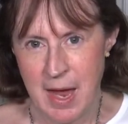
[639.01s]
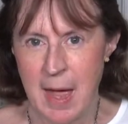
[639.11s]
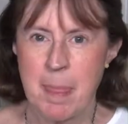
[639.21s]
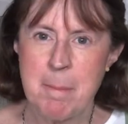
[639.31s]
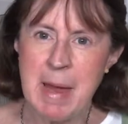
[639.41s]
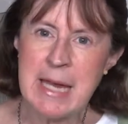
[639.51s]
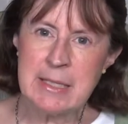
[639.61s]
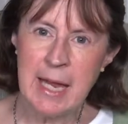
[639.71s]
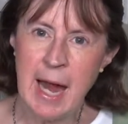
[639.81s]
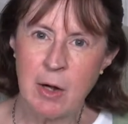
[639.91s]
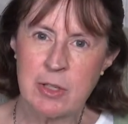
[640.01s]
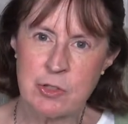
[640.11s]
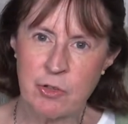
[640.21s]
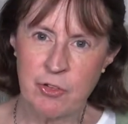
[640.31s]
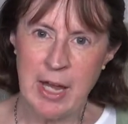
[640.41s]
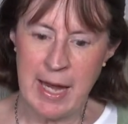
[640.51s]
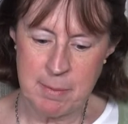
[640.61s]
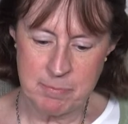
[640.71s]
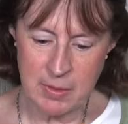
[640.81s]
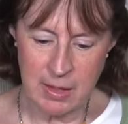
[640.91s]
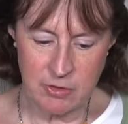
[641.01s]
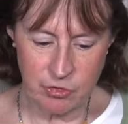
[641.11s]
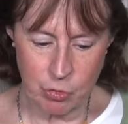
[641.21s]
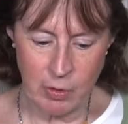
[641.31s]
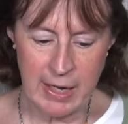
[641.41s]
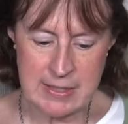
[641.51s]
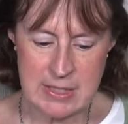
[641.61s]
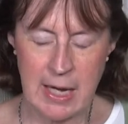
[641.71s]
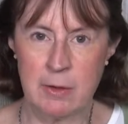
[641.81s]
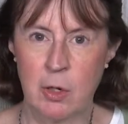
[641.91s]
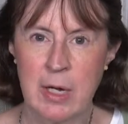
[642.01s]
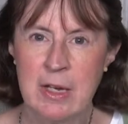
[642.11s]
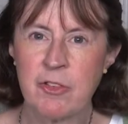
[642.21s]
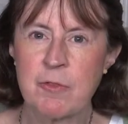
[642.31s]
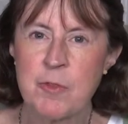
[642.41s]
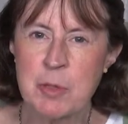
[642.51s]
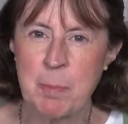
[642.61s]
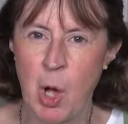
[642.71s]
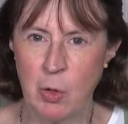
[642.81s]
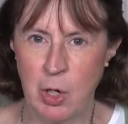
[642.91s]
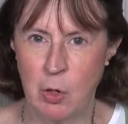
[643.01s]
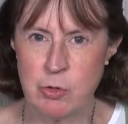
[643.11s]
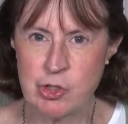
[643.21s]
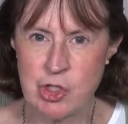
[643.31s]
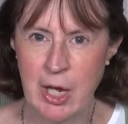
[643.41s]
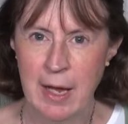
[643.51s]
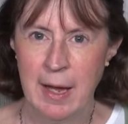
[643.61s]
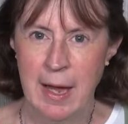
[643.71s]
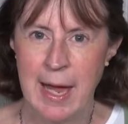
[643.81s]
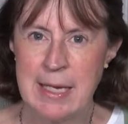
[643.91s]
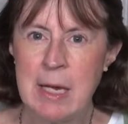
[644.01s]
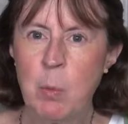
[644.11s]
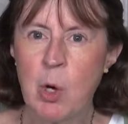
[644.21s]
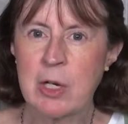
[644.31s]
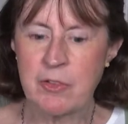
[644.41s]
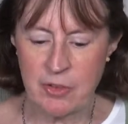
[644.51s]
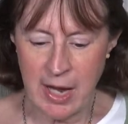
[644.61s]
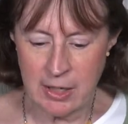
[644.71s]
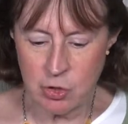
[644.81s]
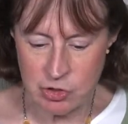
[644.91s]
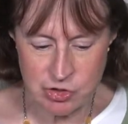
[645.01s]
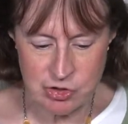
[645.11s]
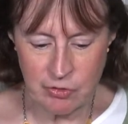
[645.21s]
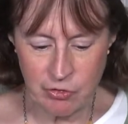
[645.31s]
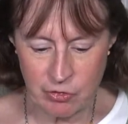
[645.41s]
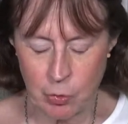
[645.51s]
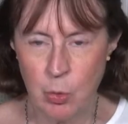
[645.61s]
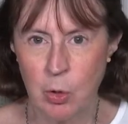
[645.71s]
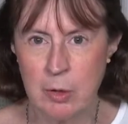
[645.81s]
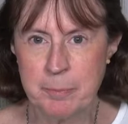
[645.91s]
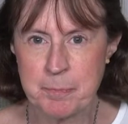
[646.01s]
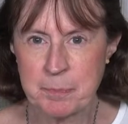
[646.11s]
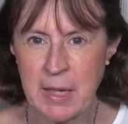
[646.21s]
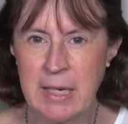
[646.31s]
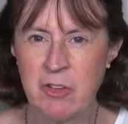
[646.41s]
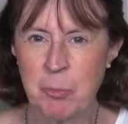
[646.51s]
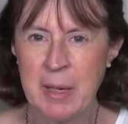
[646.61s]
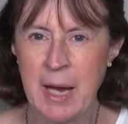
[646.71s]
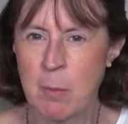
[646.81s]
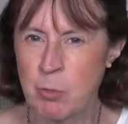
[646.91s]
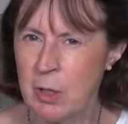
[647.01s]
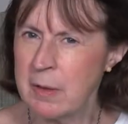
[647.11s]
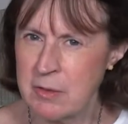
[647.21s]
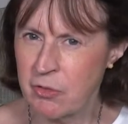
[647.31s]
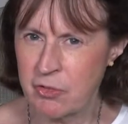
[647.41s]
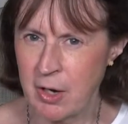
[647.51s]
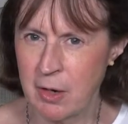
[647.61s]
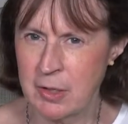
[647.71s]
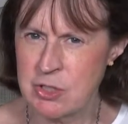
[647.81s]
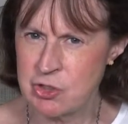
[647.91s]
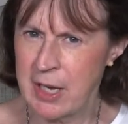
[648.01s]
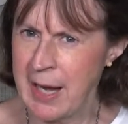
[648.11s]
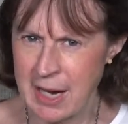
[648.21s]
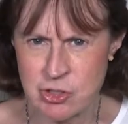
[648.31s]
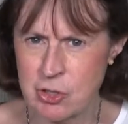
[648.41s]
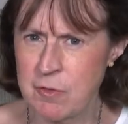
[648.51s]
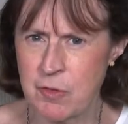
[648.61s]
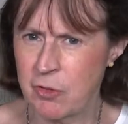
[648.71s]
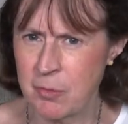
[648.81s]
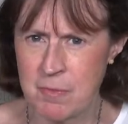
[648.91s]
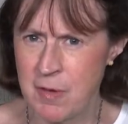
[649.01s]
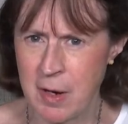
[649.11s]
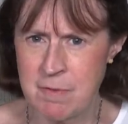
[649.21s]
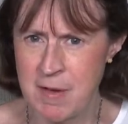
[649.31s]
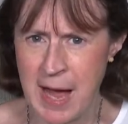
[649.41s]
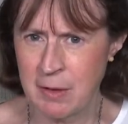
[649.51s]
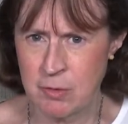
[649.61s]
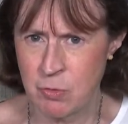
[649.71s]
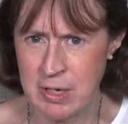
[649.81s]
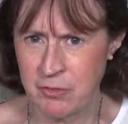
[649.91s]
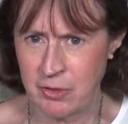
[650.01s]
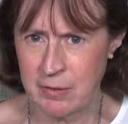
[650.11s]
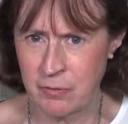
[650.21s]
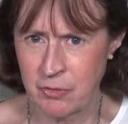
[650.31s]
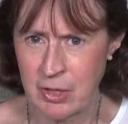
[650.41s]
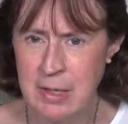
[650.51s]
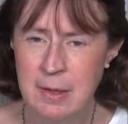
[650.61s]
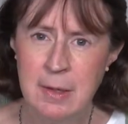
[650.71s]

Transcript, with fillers: And the main character's name is Grant Taylor. He's a football coach and he works at a Christian school, and he's become really discouraged, and actually for some very valid reasons.